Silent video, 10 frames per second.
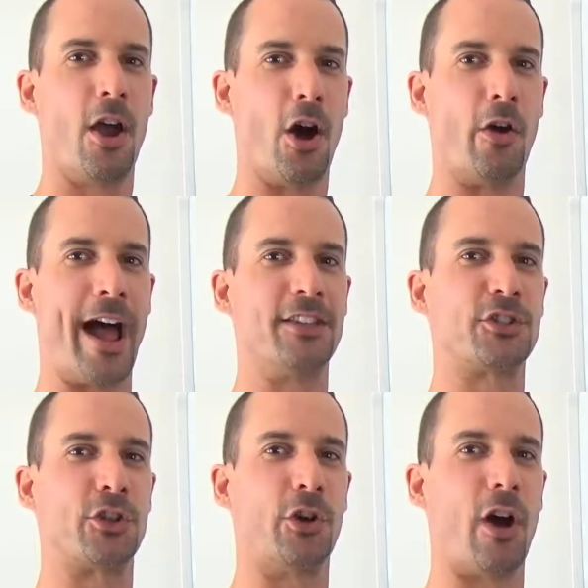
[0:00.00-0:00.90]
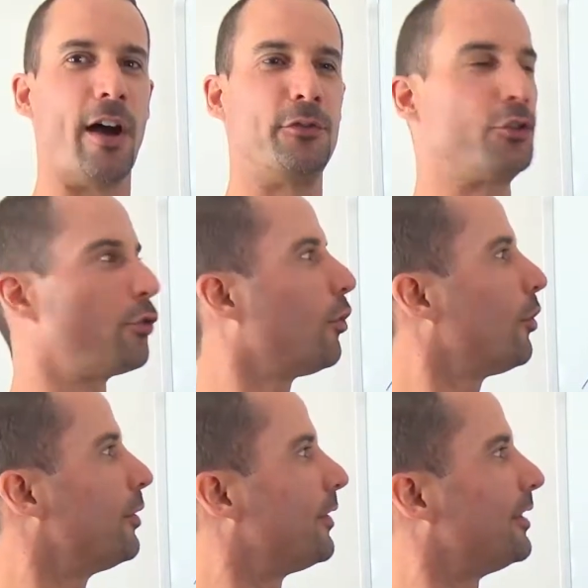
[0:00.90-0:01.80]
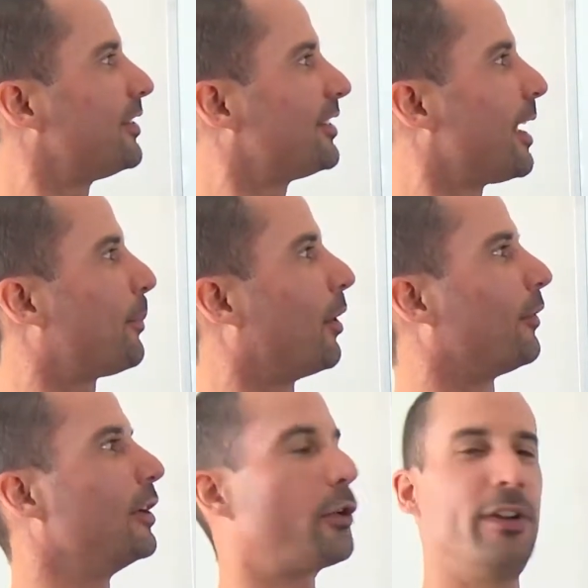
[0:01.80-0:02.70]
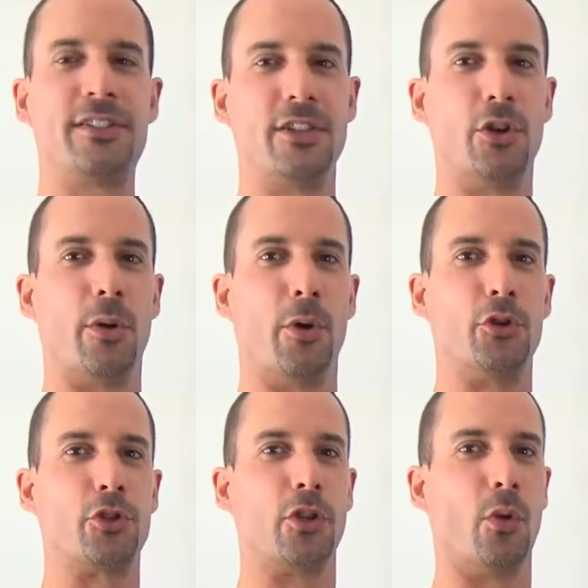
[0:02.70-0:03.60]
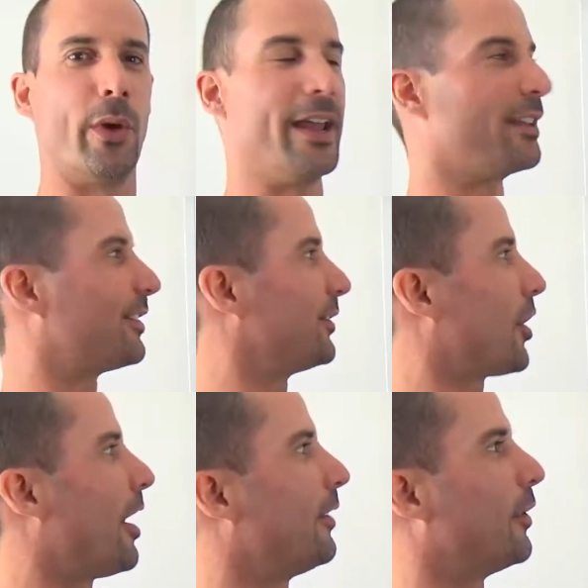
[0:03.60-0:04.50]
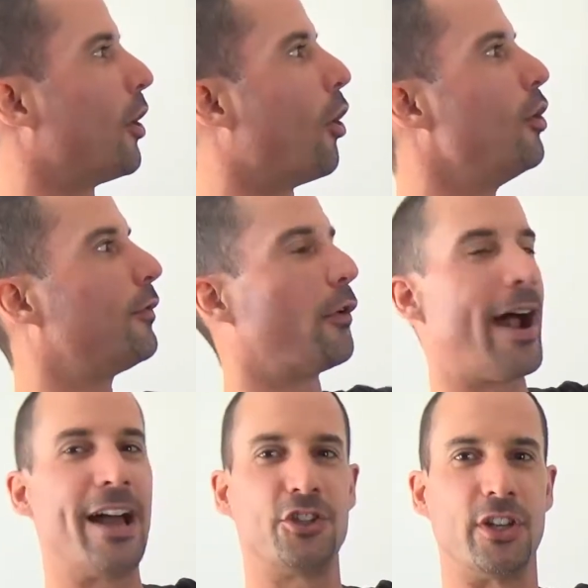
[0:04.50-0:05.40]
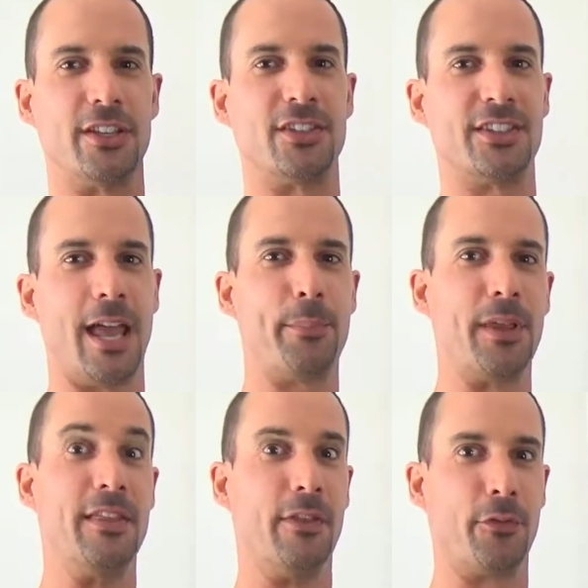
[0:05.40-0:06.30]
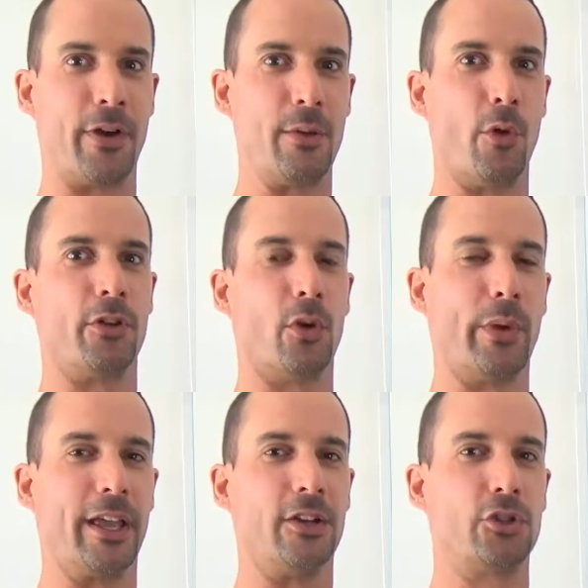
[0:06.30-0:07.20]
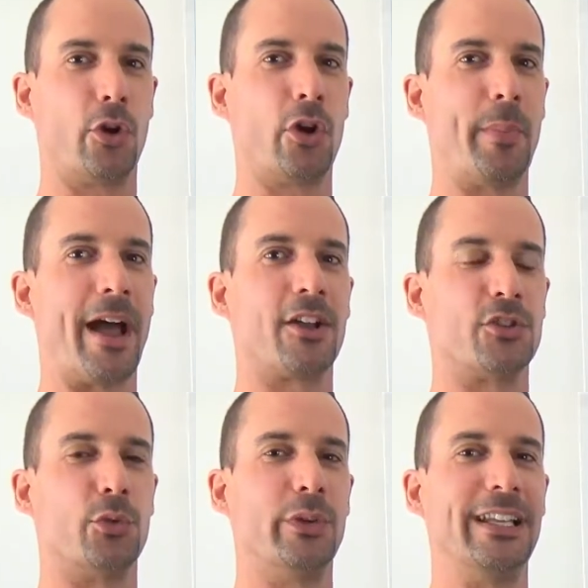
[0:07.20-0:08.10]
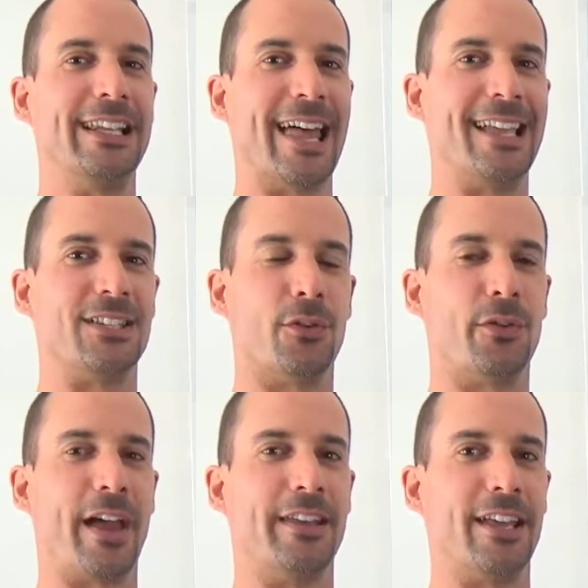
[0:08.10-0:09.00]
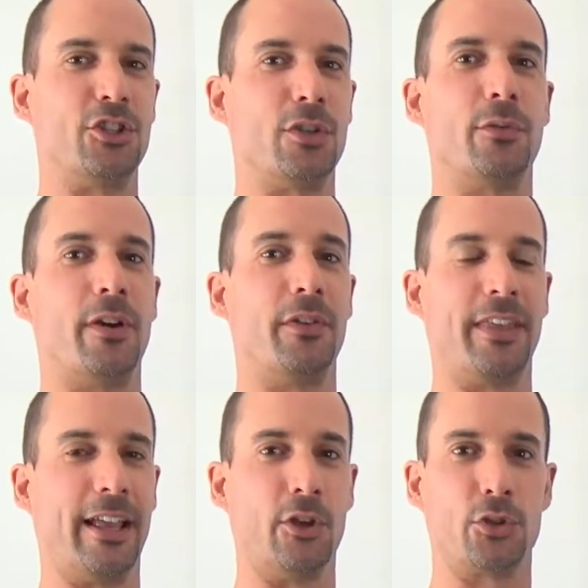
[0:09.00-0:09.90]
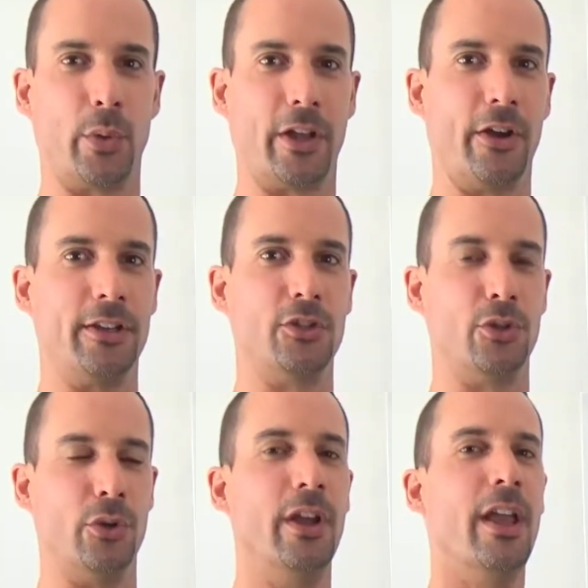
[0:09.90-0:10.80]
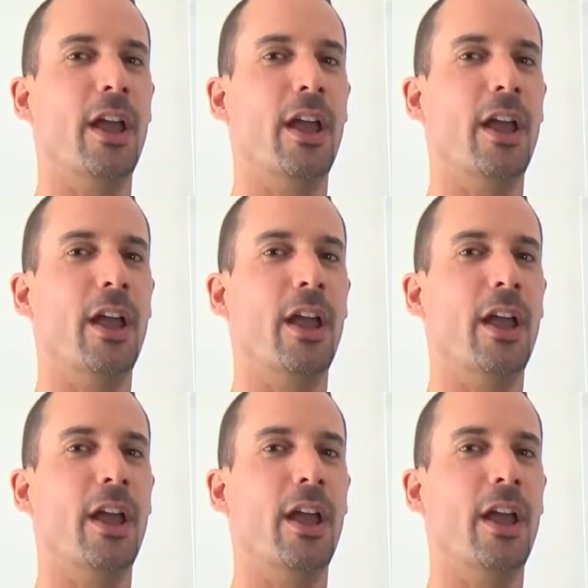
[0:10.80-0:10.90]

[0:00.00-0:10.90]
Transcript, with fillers: All right, so I've drawn this step of increasing your emotional awareness as kind of an overarching step in the framework that we're going to talk about because it really lays the foundation for everything else we're going to do.